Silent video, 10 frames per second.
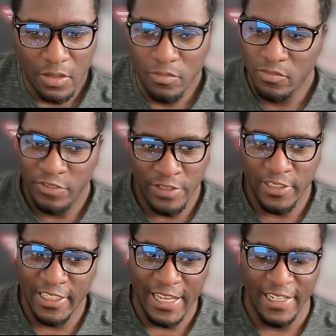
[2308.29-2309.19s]
So
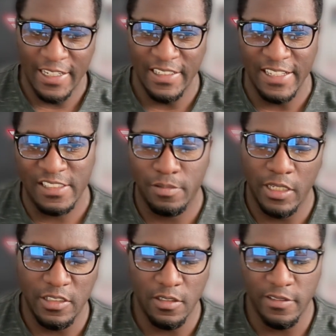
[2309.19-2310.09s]
we really got to get an
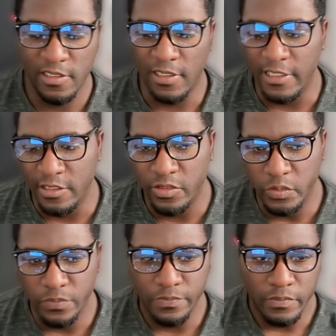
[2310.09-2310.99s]
explanation on this
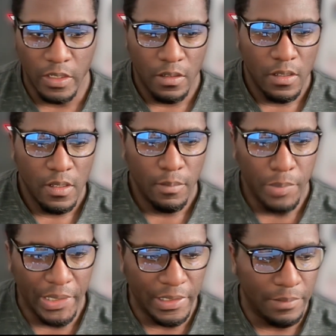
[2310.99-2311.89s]
lady soon.
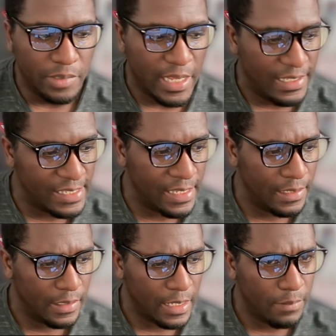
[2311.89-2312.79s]
But
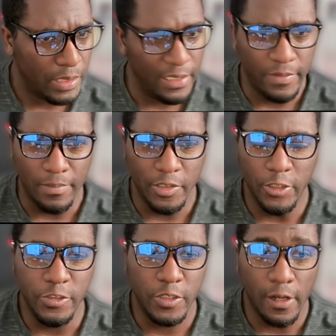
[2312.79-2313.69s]
guys, I believe
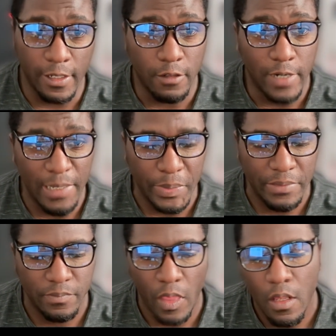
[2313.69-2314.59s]
I'm going to call it a
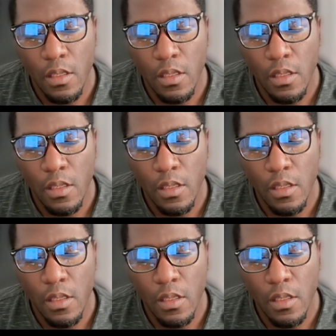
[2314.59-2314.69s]
wrap.